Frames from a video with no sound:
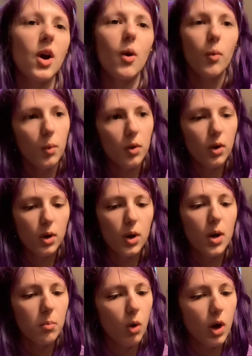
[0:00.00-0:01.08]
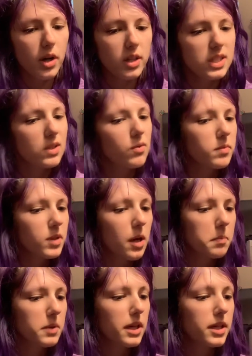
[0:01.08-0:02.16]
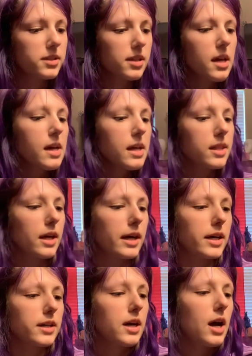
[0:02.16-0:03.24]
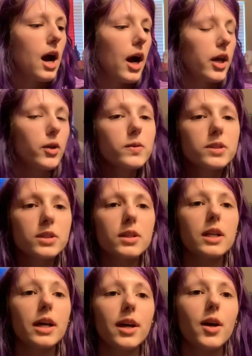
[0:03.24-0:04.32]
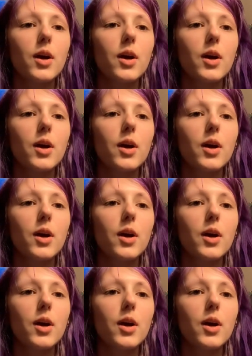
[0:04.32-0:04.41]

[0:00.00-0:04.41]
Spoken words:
or products from companies that I used to like